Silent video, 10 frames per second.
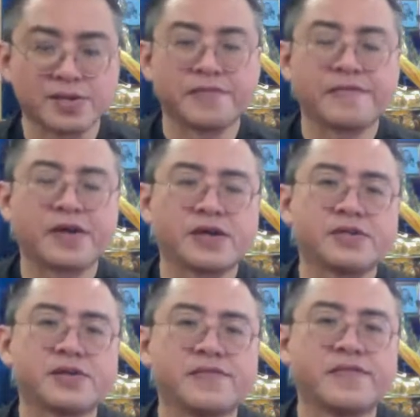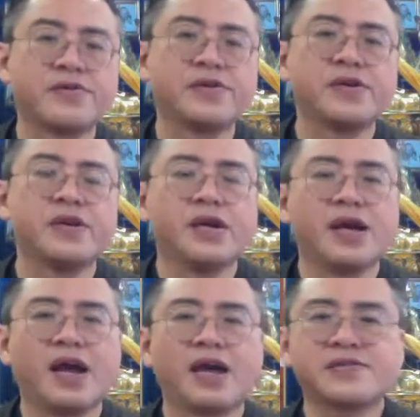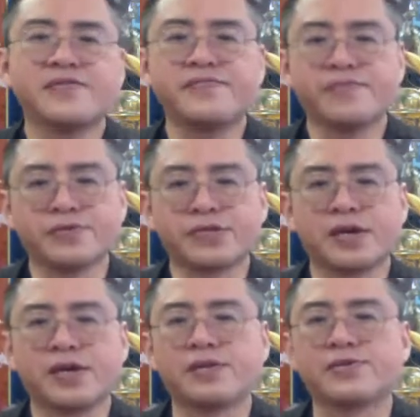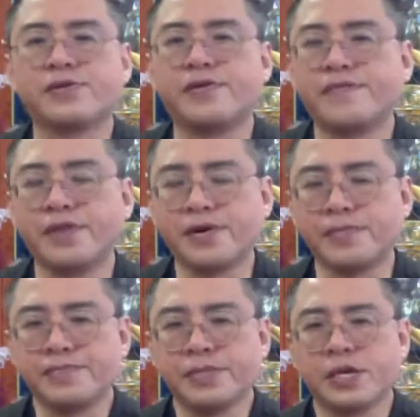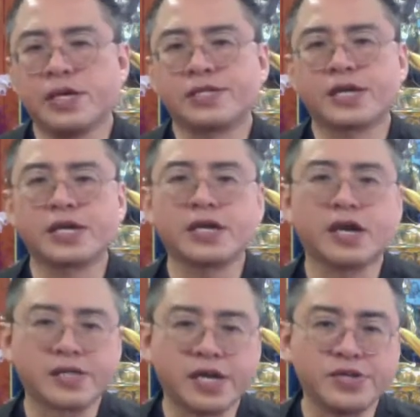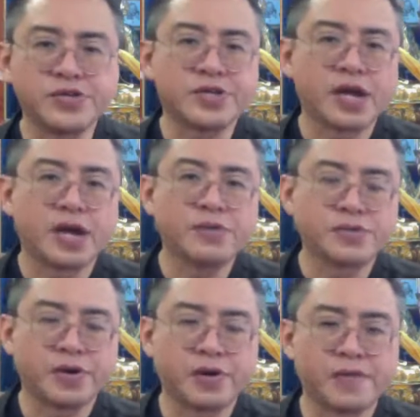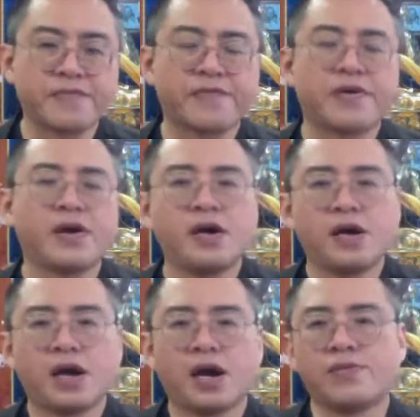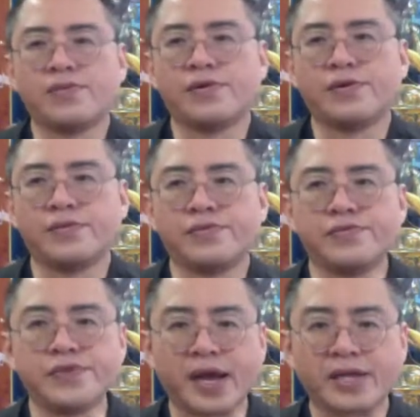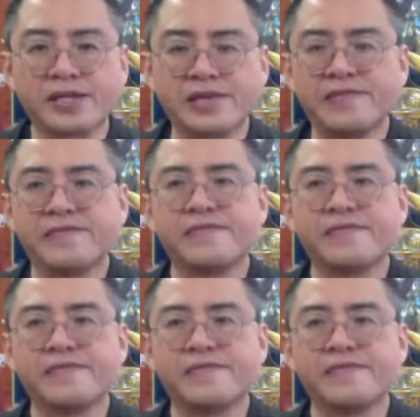In fact, it's a very active process of taking our attention out of our reactive